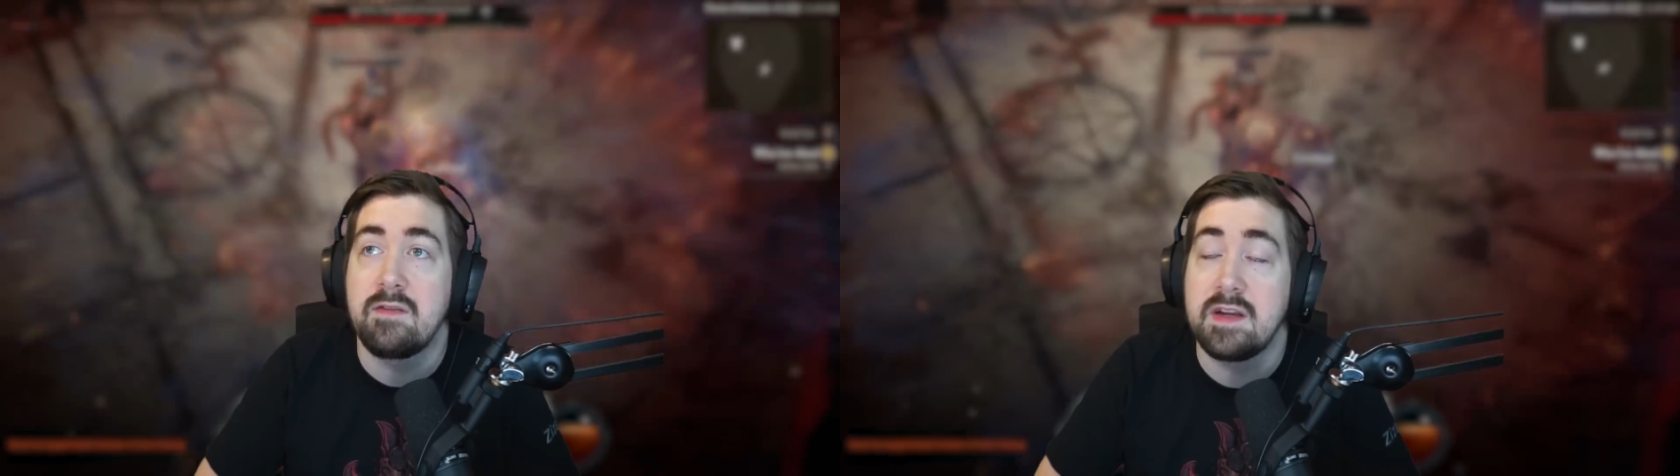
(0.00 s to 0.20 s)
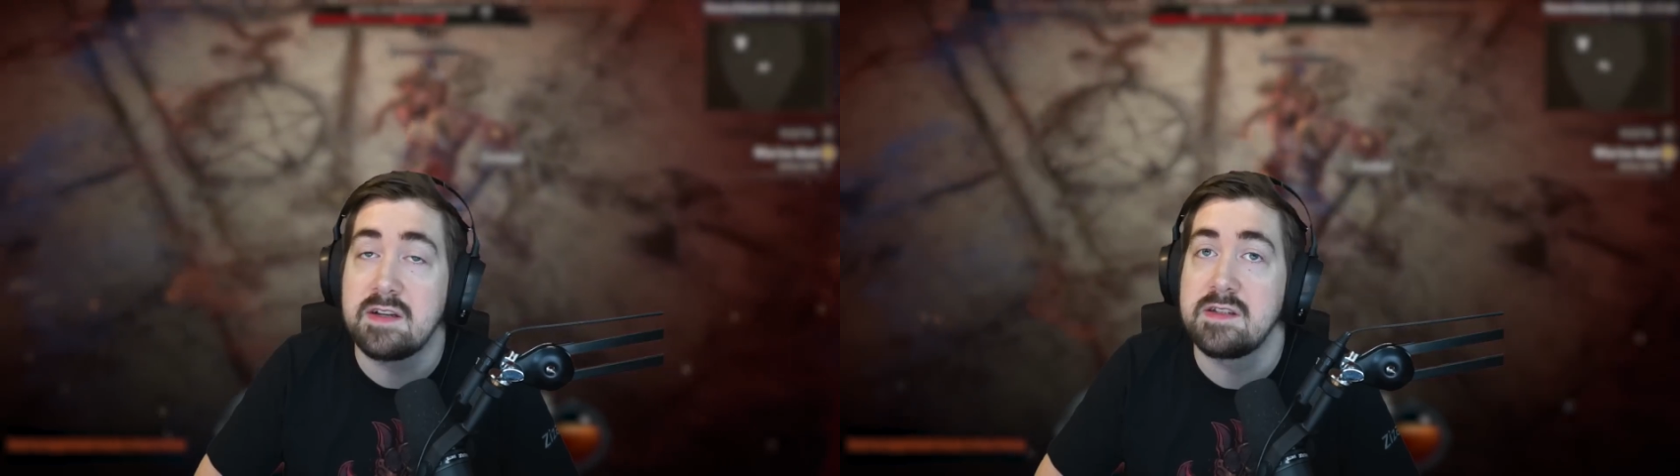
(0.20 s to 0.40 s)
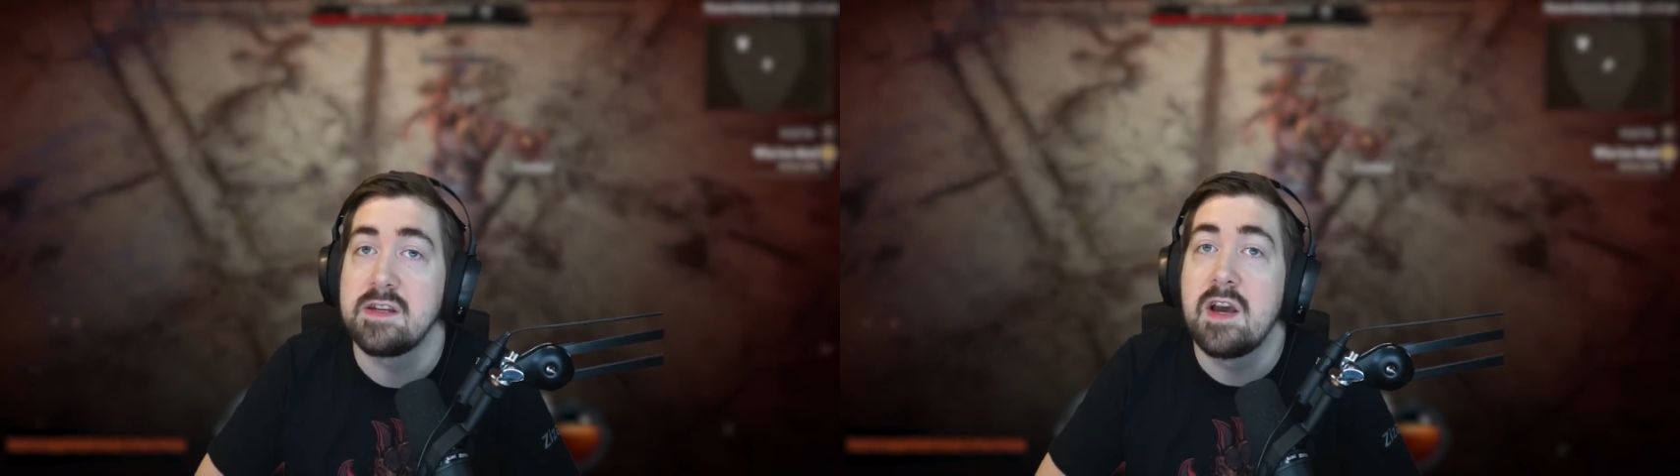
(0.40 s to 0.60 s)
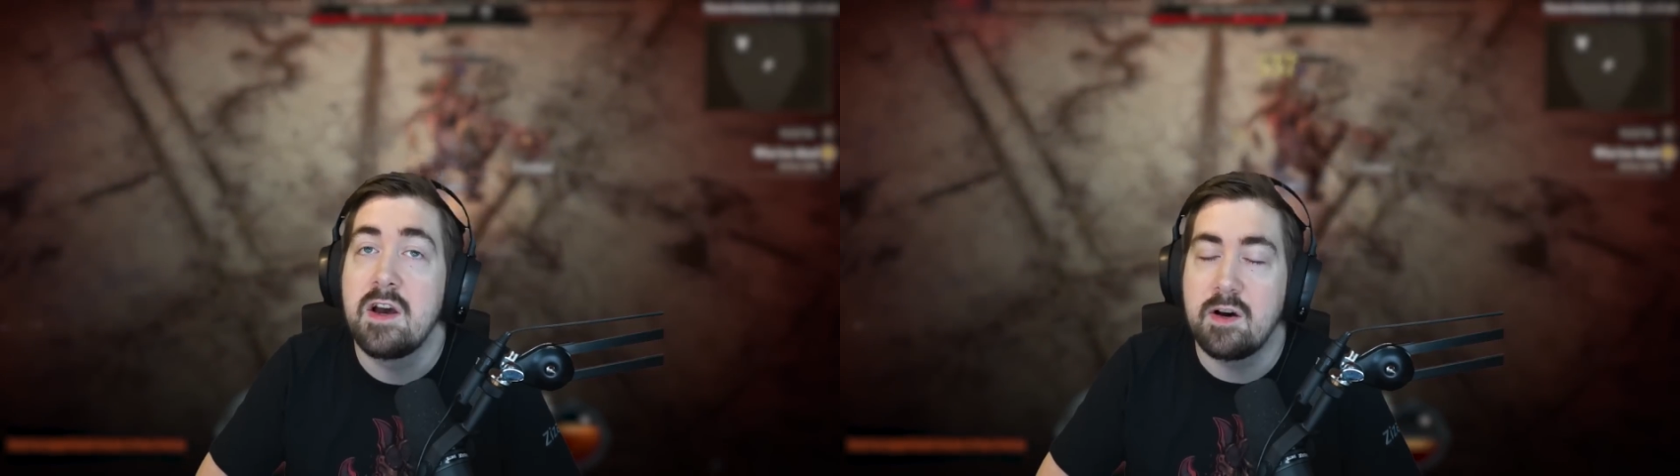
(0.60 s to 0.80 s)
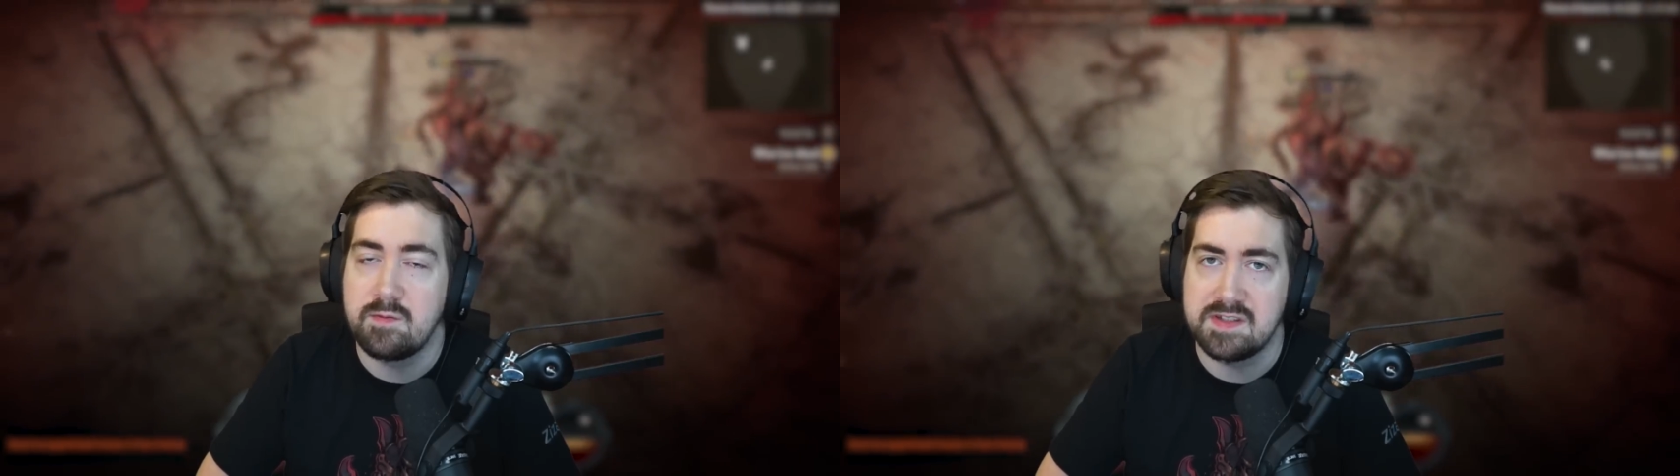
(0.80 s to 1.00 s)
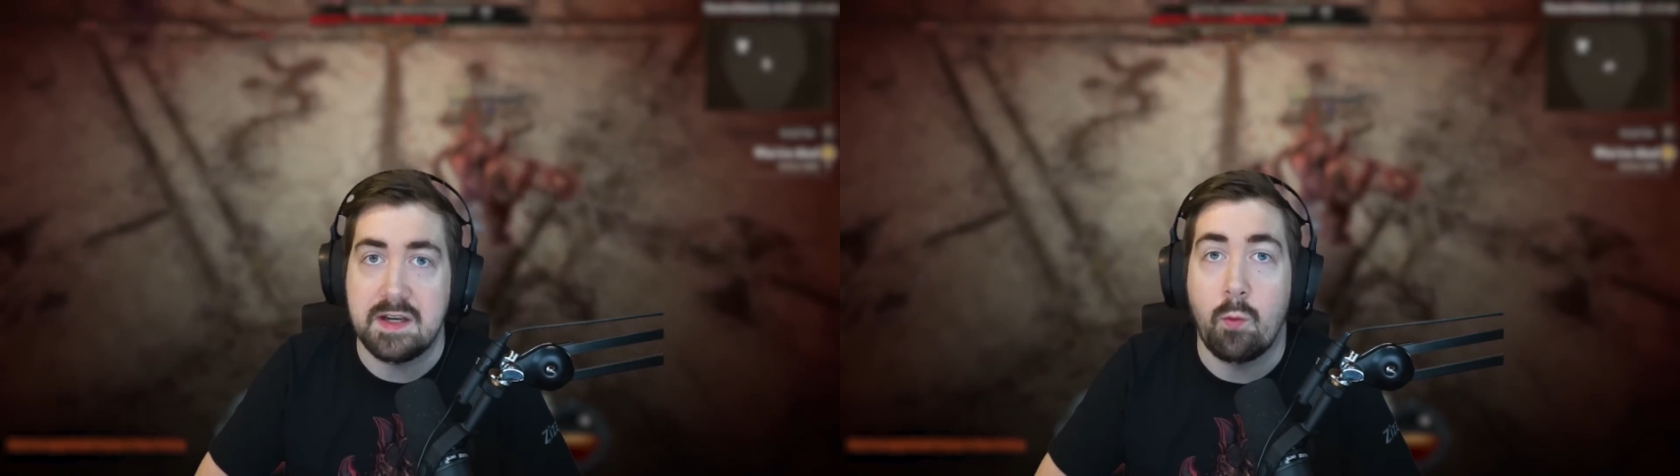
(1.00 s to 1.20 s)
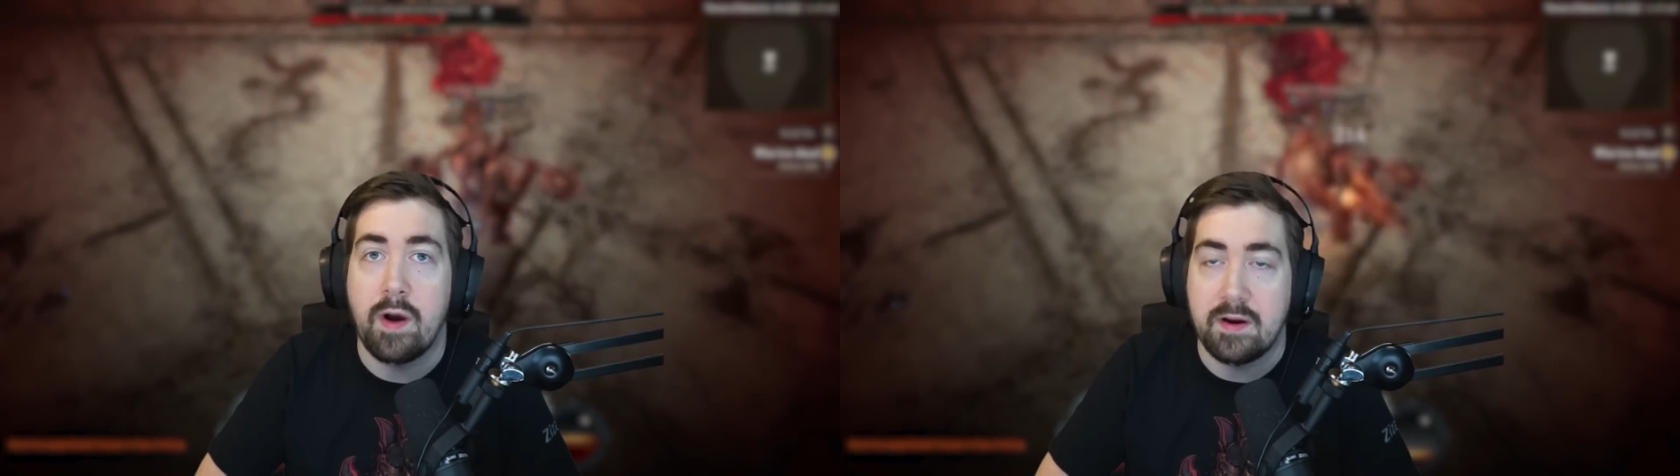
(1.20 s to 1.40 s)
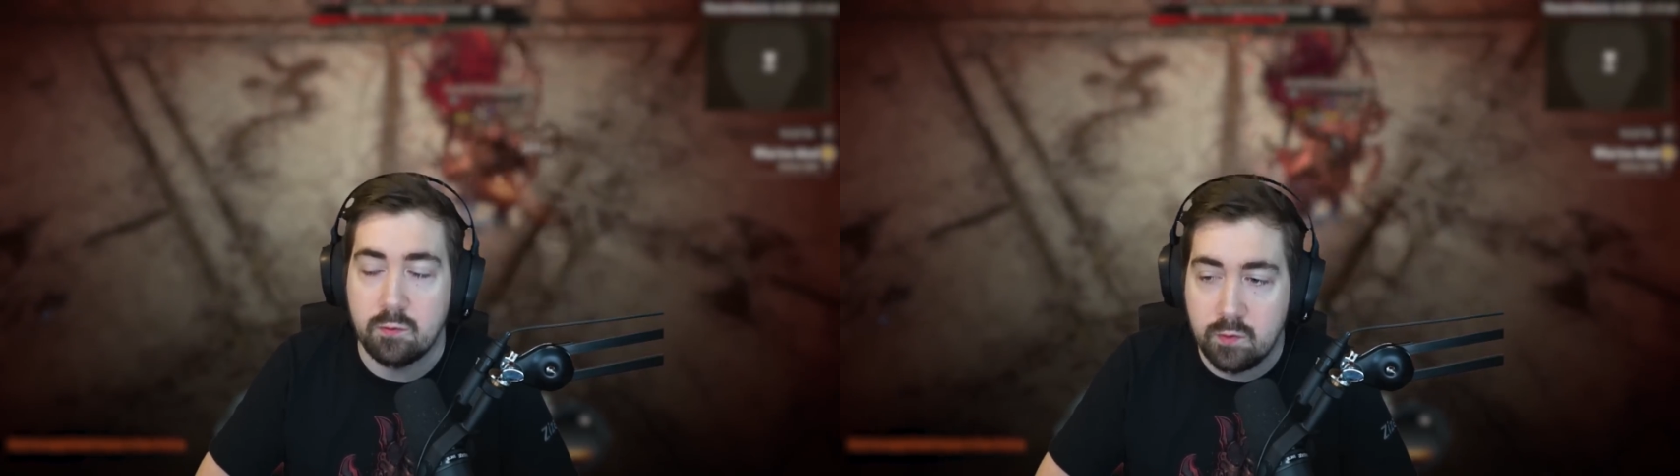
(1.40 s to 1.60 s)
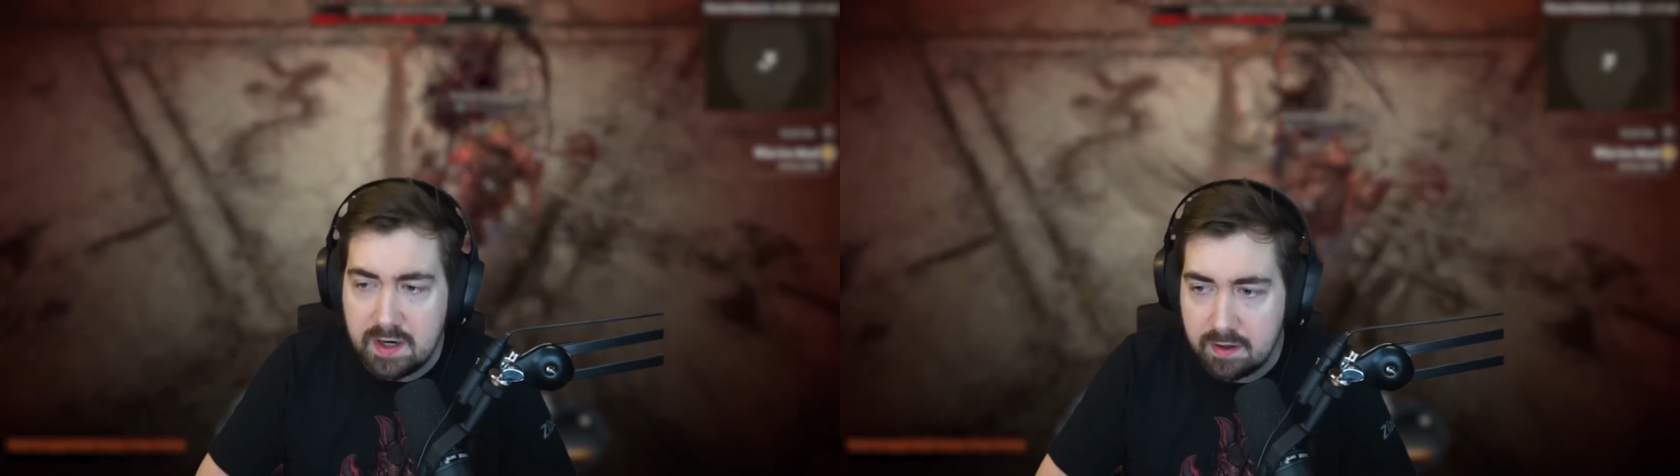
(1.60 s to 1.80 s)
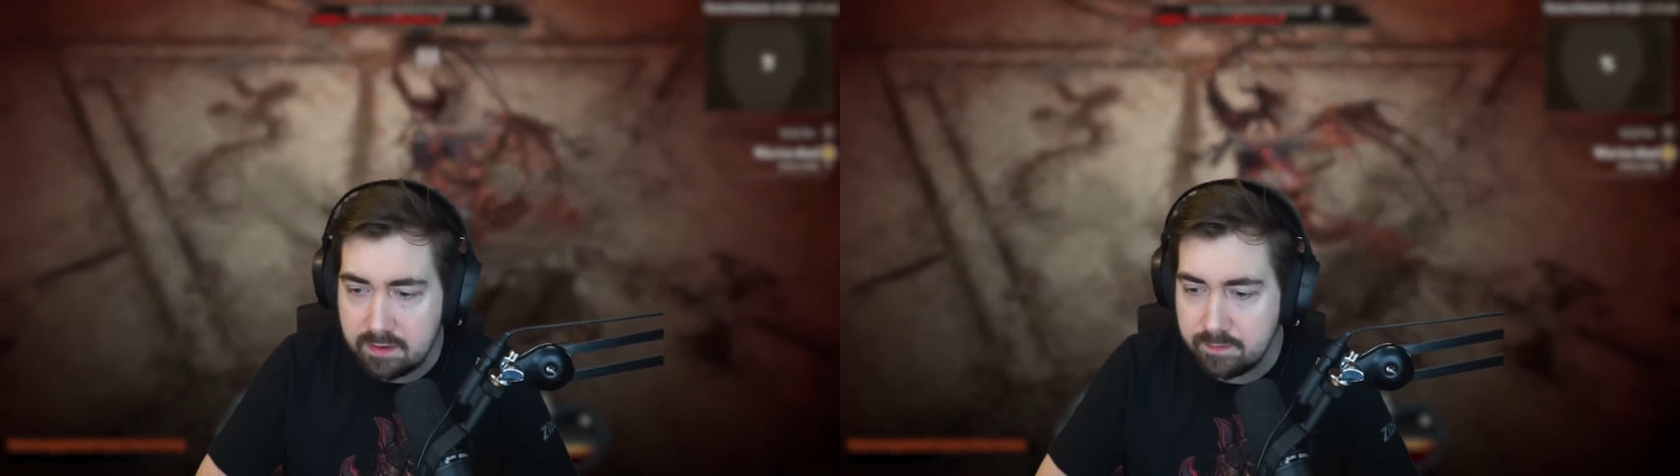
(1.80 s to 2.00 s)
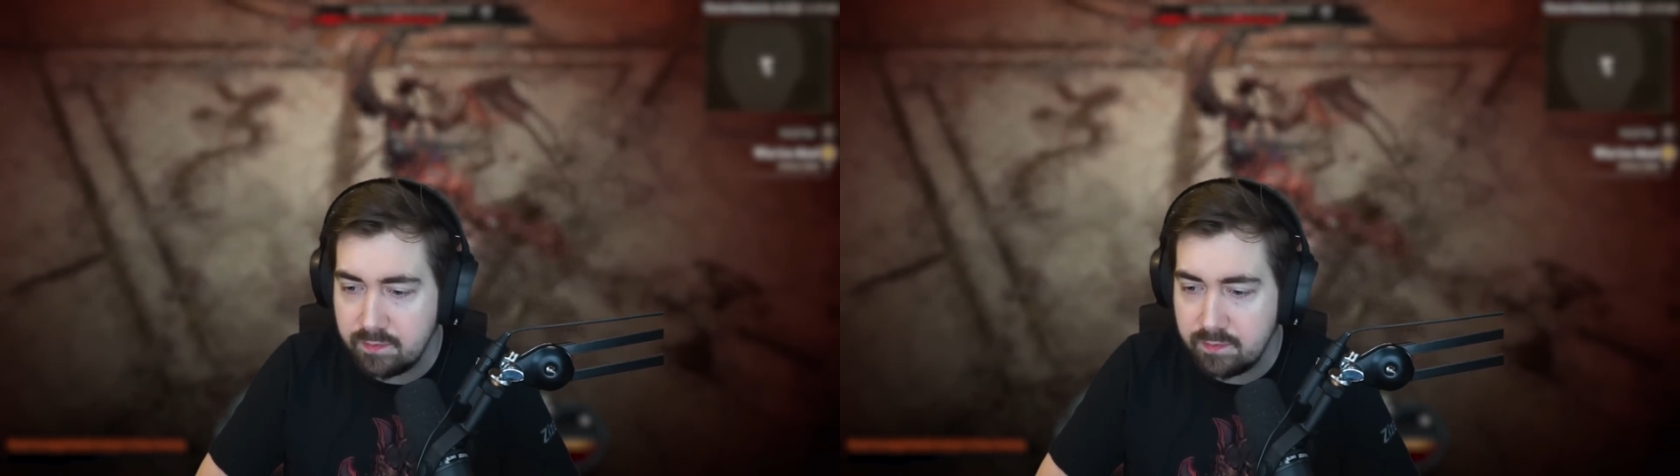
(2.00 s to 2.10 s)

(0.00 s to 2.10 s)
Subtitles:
it is obviously quite rare.